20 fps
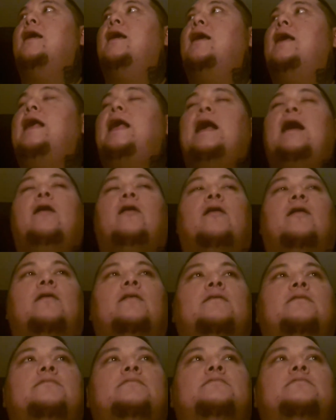
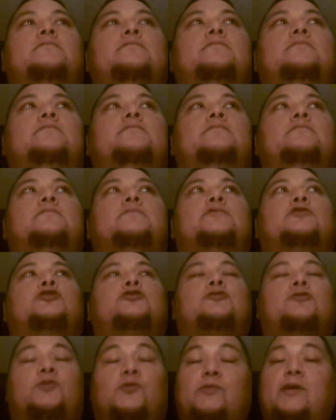how
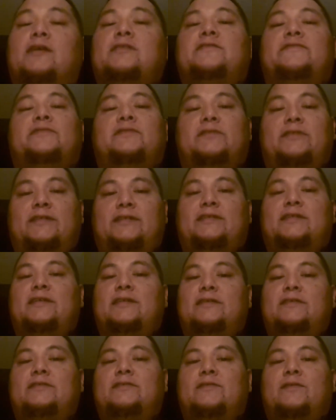stressful this
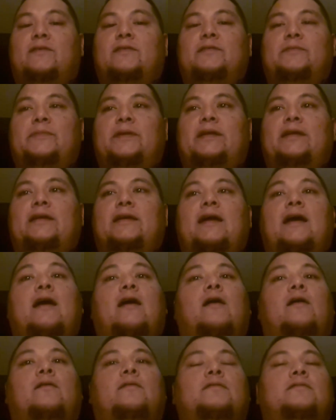is on me,
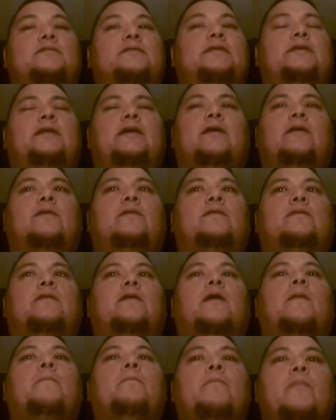how,
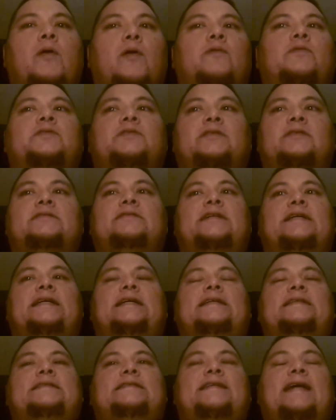
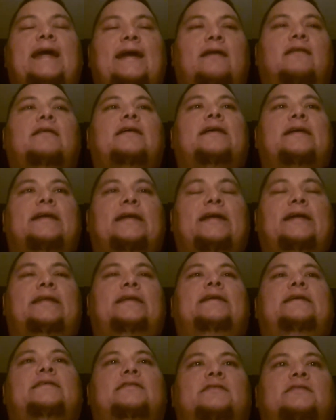emotionally tearing it
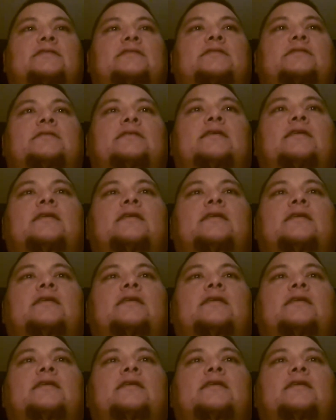is